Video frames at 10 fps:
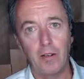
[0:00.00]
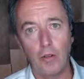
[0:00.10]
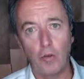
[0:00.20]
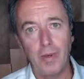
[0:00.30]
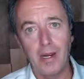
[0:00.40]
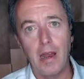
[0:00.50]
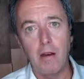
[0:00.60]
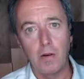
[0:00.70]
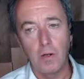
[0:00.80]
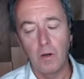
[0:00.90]
Human
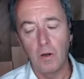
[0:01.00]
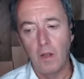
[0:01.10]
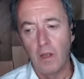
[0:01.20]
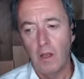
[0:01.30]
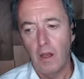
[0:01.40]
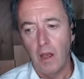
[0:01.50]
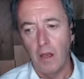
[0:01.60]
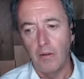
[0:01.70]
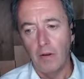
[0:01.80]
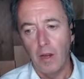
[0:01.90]
error,
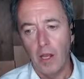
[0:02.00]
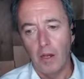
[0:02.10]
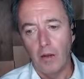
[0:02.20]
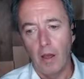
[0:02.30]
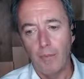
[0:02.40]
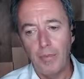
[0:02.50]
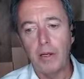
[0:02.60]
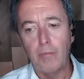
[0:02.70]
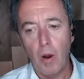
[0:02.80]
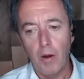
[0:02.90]
and a
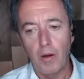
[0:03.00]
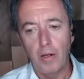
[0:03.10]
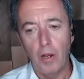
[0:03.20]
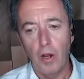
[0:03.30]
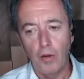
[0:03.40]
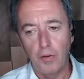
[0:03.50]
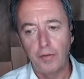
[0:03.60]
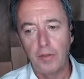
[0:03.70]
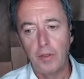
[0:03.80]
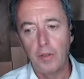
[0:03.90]
big part
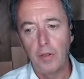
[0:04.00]
of